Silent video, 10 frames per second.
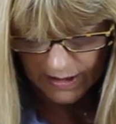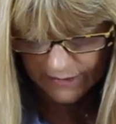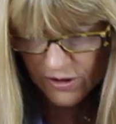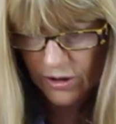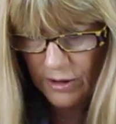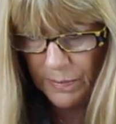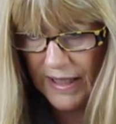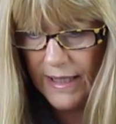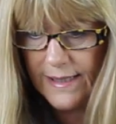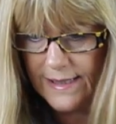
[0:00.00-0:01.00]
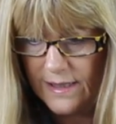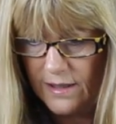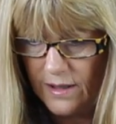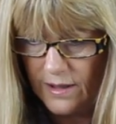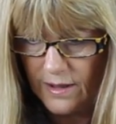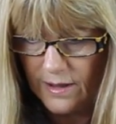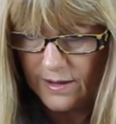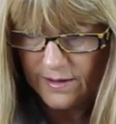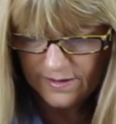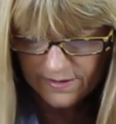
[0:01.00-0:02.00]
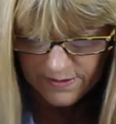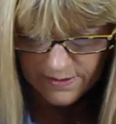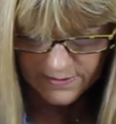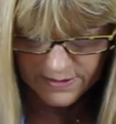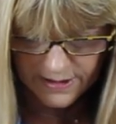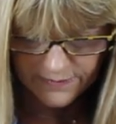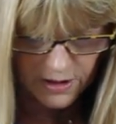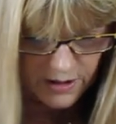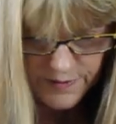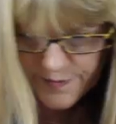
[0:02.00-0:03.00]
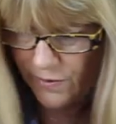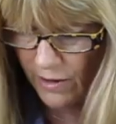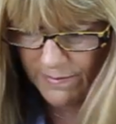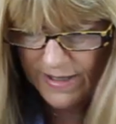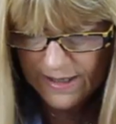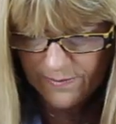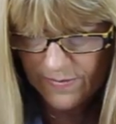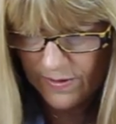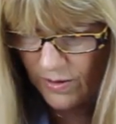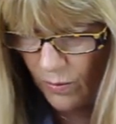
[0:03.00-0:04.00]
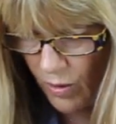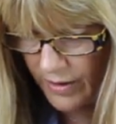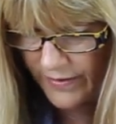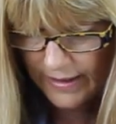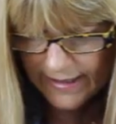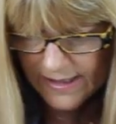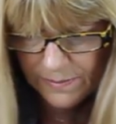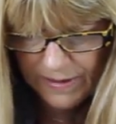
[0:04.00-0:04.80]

I've just got a piece that I've cut from one of the lace